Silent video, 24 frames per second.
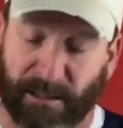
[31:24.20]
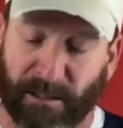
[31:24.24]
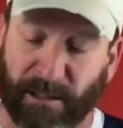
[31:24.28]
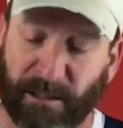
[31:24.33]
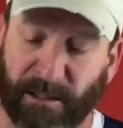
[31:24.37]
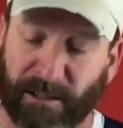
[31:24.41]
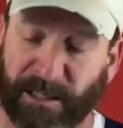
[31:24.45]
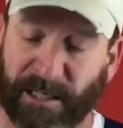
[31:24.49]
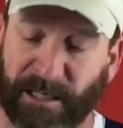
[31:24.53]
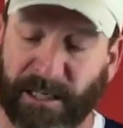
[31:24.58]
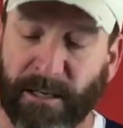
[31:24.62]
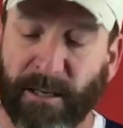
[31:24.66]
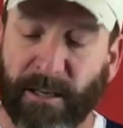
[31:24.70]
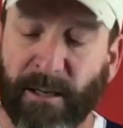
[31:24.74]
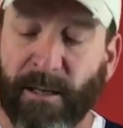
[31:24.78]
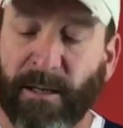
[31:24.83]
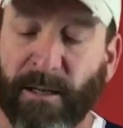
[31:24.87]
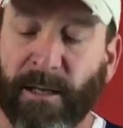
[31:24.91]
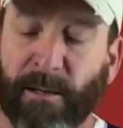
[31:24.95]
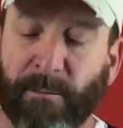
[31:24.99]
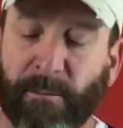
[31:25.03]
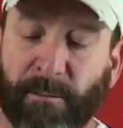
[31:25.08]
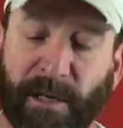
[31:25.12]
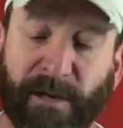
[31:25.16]
clunky.
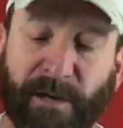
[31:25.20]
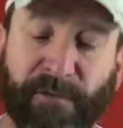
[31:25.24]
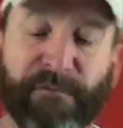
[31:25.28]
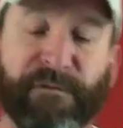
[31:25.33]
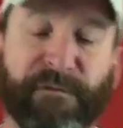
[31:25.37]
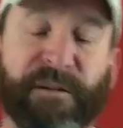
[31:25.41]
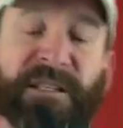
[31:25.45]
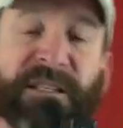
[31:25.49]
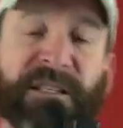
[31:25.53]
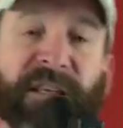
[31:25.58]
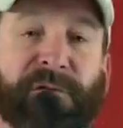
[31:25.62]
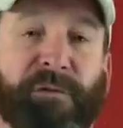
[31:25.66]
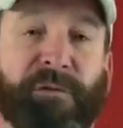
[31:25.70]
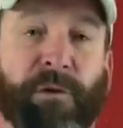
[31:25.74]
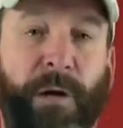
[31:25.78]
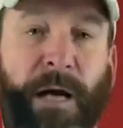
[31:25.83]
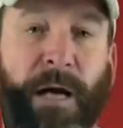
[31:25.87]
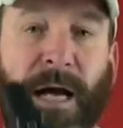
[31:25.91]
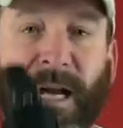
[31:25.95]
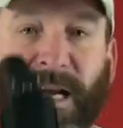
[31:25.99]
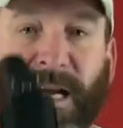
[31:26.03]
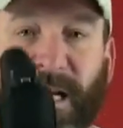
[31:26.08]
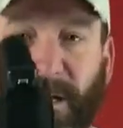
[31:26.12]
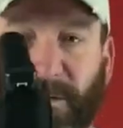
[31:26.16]
But it fits a
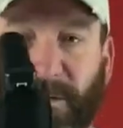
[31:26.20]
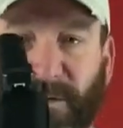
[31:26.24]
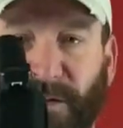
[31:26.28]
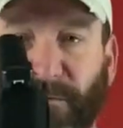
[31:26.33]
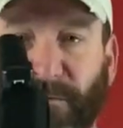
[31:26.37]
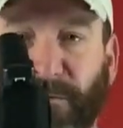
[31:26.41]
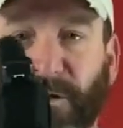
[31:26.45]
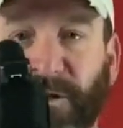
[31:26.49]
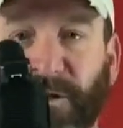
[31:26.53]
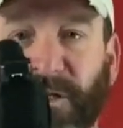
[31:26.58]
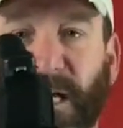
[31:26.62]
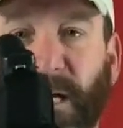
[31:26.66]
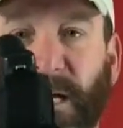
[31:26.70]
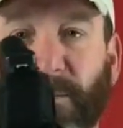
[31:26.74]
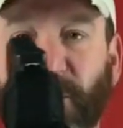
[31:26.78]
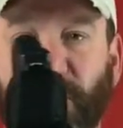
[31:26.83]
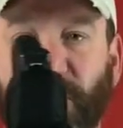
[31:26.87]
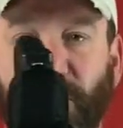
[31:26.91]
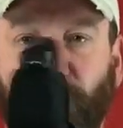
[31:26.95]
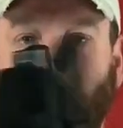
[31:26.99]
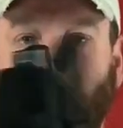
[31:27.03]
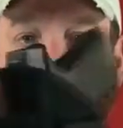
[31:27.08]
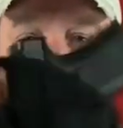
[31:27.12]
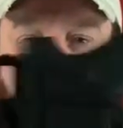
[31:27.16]
variety of different types
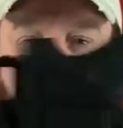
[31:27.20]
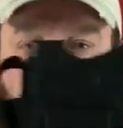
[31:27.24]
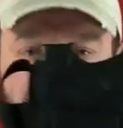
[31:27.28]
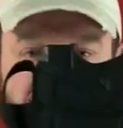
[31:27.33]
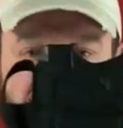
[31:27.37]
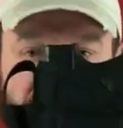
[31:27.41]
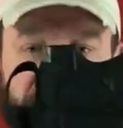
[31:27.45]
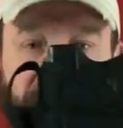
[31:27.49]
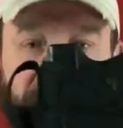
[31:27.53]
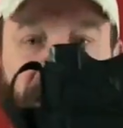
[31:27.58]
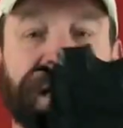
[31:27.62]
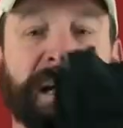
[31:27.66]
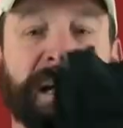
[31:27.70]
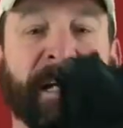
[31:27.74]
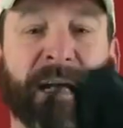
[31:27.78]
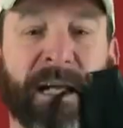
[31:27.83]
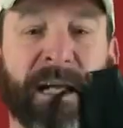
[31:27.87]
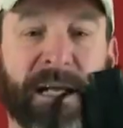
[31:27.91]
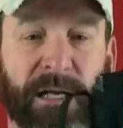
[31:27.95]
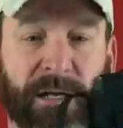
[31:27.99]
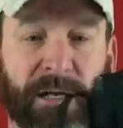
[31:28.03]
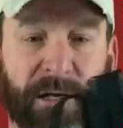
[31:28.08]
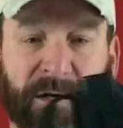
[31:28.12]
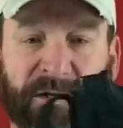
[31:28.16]
of weapons,
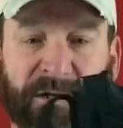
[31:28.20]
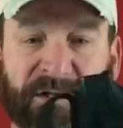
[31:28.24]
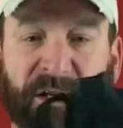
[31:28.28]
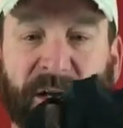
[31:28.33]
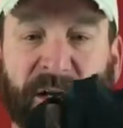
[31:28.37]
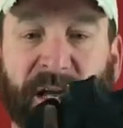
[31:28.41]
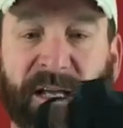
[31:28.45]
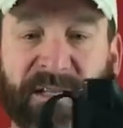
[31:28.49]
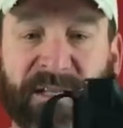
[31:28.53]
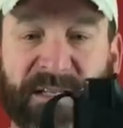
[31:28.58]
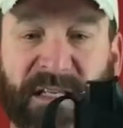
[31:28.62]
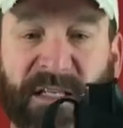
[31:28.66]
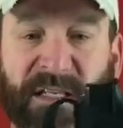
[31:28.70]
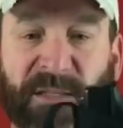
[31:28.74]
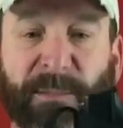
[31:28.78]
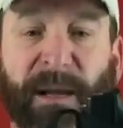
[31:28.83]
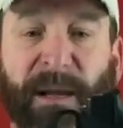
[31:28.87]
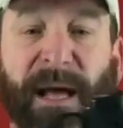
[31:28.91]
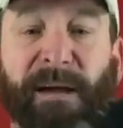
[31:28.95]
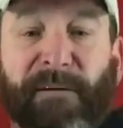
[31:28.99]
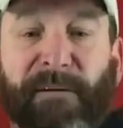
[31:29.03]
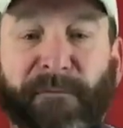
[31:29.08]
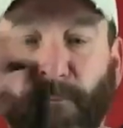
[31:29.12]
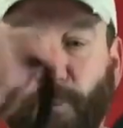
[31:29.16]
and it also has a
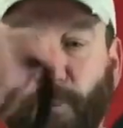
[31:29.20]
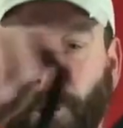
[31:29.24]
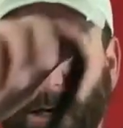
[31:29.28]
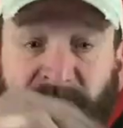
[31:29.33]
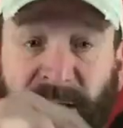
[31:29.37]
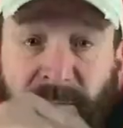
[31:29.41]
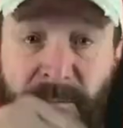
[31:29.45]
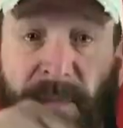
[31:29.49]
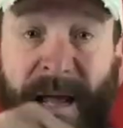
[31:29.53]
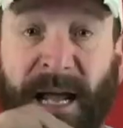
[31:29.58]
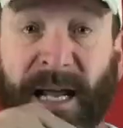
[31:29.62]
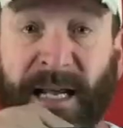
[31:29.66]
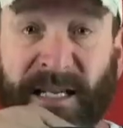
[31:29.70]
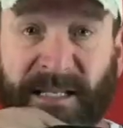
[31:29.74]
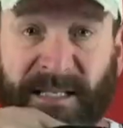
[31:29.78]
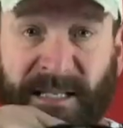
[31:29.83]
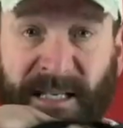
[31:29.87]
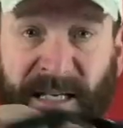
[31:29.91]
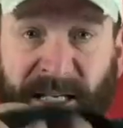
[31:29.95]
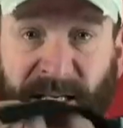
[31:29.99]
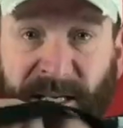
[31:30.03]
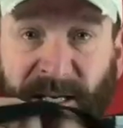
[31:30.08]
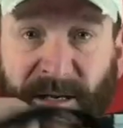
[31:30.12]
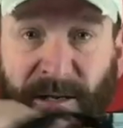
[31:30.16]
spot for a
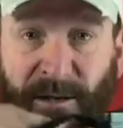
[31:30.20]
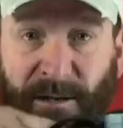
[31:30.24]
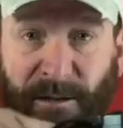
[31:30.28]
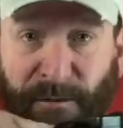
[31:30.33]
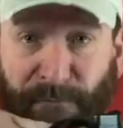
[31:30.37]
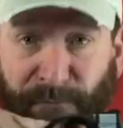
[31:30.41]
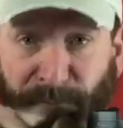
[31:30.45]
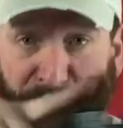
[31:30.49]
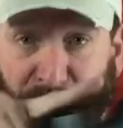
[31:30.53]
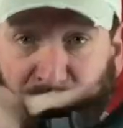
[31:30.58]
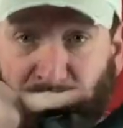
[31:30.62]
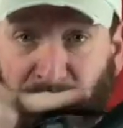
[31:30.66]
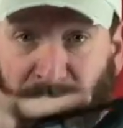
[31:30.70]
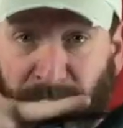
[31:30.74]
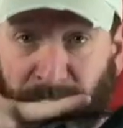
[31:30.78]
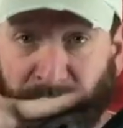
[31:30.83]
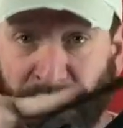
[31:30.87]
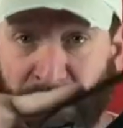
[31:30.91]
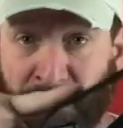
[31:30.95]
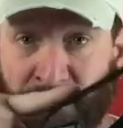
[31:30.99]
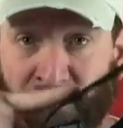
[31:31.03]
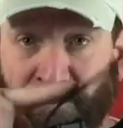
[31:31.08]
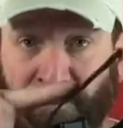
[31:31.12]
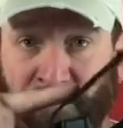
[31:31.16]
magazine here in the front.
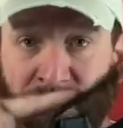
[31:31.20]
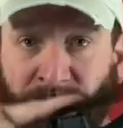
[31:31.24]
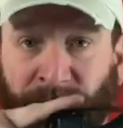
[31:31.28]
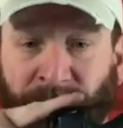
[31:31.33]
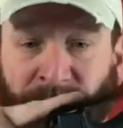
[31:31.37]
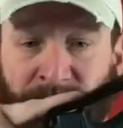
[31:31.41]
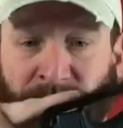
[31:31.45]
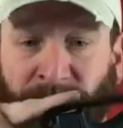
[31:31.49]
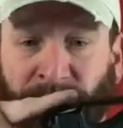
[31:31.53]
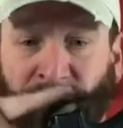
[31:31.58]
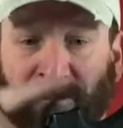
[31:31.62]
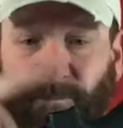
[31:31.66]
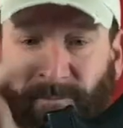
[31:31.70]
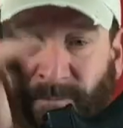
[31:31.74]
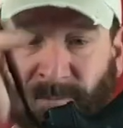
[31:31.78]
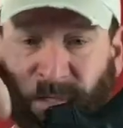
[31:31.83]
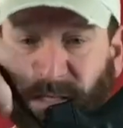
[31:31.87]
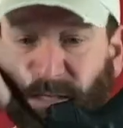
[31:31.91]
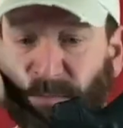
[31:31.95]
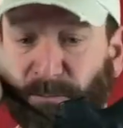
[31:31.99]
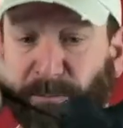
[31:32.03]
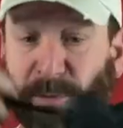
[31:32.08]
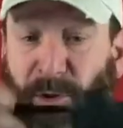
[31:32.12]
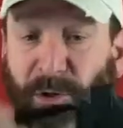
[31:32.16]

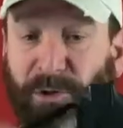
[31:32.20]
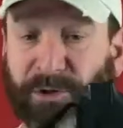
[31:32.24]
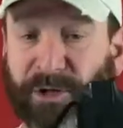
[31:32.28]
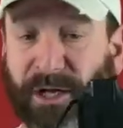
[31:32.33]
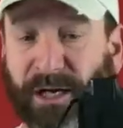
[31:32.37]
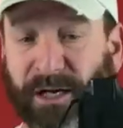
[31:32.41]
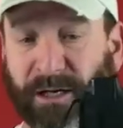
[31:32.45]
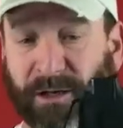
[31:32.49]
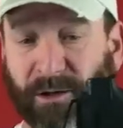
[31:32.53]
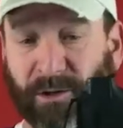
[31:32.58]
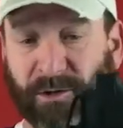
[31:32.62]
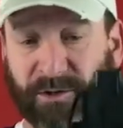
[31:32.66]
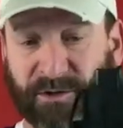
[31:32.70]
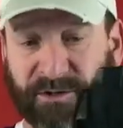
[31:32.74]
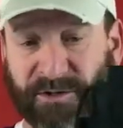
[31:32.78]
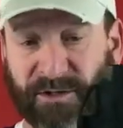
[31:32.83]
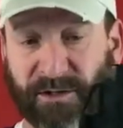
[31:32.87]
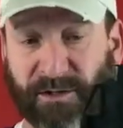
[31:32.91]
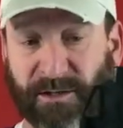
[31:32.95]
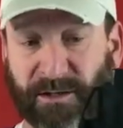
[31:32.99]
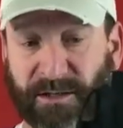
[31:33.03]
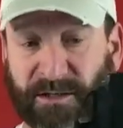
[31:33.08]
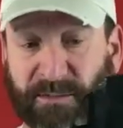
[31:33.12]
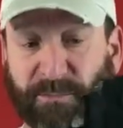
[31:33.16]
This bulldog
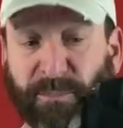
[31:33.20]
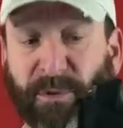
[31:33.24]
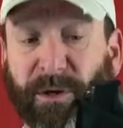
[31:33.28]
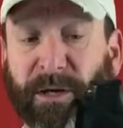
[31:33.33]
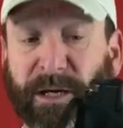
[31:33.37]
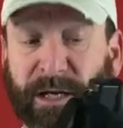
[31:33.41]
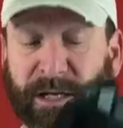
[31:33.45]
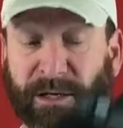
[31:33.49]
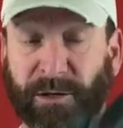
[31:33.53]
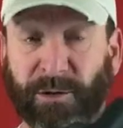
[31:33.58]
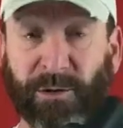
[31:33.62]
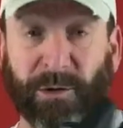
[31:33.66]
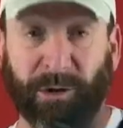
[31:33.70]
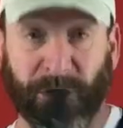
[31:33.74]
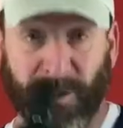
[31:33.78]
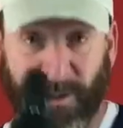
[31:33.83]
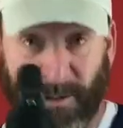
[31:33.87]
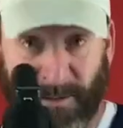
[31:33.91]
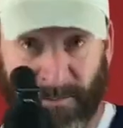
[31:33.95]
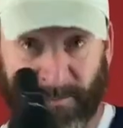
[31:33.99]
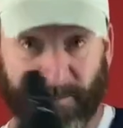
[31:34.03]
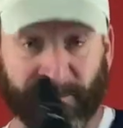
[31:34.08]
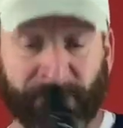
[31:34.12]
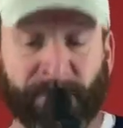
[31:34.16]
holster is pretty cool.
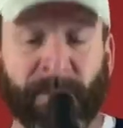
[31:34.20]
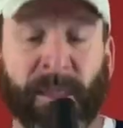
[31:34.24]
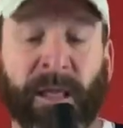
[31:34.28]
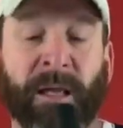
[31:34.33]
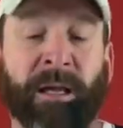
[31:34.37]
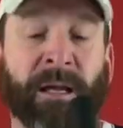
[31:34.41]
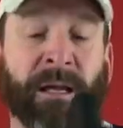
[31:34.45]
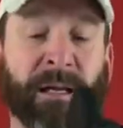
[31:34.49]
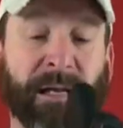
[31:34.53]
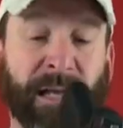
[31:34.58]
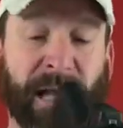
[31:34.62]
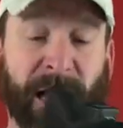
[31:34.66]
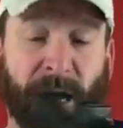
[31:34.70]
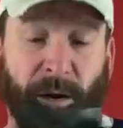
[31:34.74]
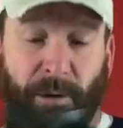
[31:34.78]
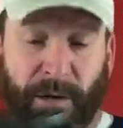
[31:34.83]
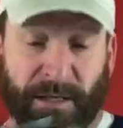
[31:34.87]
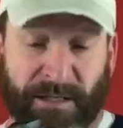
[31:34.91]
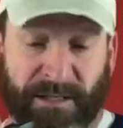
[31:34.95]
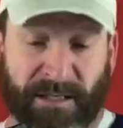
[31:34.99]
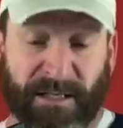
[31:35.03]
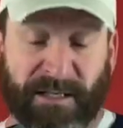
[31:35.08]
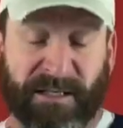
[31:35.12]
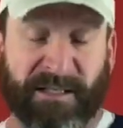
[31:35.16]
Now
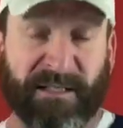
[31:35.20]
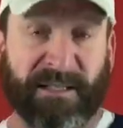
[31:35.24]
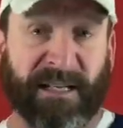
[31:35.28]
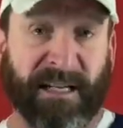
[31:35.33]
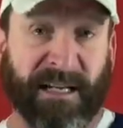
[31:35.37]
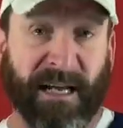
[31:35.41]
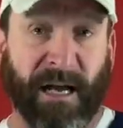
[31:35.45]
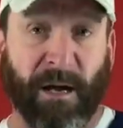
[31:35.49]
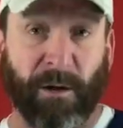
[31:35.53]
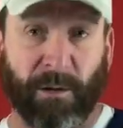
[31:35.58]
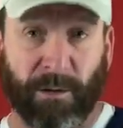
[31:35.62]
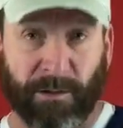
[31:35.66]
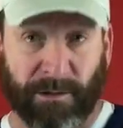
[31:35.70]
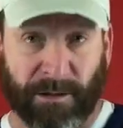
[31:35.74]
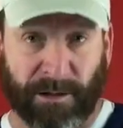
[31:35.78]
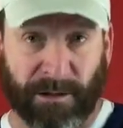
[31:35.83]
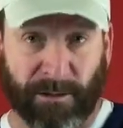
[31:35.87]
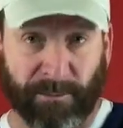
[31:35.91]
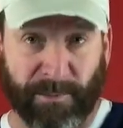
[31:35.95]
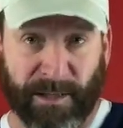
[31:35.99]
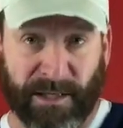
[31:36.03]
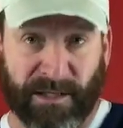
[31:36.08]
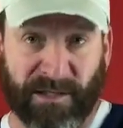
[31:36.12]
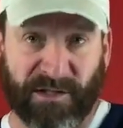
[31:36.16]
it does stick out a
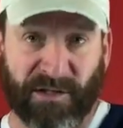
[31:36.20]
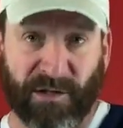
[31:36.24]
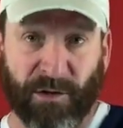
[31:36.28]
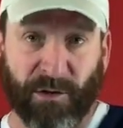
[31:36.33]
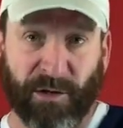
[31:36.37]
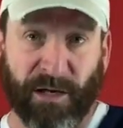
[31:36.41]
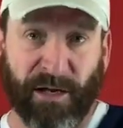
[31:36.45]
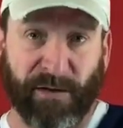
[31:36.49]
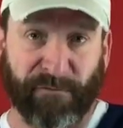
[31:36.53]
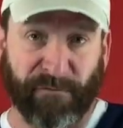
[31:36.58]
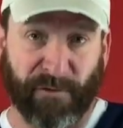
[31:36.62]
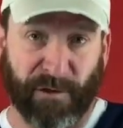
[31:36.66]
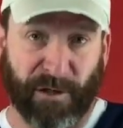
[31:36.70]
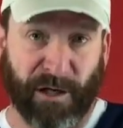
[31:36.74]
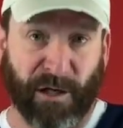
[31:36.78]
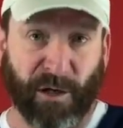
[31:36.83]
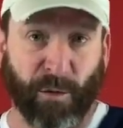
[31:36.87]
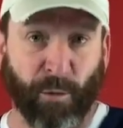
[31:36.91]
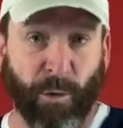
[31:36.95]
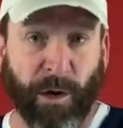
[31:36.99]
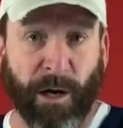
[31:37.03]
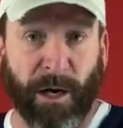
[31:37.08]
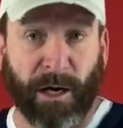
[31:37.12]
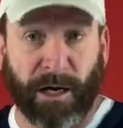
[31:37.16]
little bit, so if you're going to
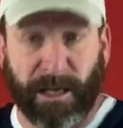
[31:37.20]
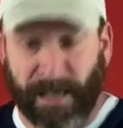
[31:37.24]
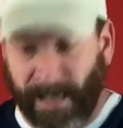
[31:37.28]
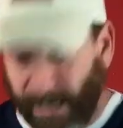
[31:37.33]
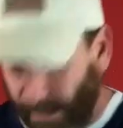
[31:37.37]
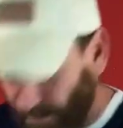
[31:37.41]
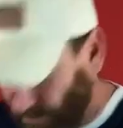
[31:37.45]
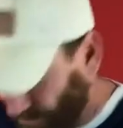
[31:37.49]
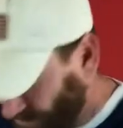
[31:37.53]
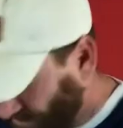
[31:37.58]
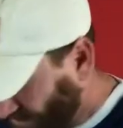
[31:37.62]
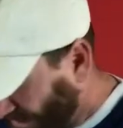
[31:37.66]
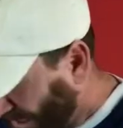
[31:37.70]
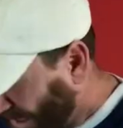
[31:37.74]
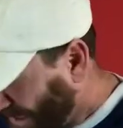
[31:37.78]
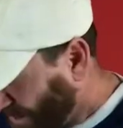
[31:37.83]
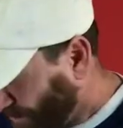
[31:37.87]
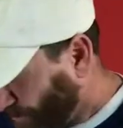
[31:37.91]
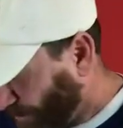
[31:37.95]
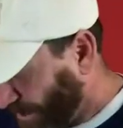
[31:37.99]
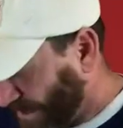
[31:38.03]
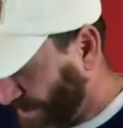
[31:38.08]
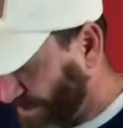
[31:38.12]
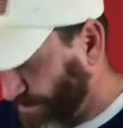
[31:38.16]
wear it outside
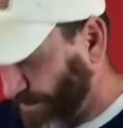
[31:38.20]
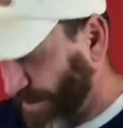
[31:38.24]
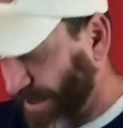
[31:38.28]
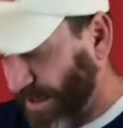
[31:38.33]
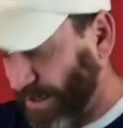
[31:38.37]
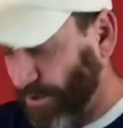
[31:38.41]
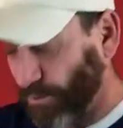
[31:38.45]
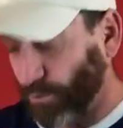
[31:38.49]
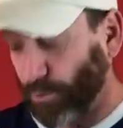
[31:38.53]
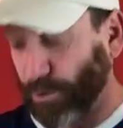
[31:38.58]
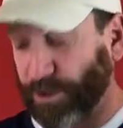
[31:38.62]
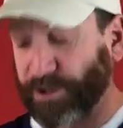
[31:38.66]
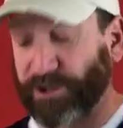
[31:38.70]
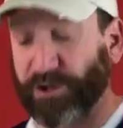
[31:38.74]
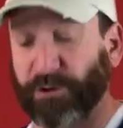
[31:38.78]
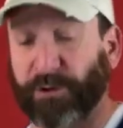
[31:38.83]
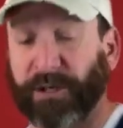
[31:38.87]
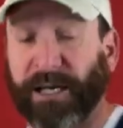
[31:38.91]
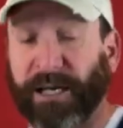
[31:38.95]
the waistband, which you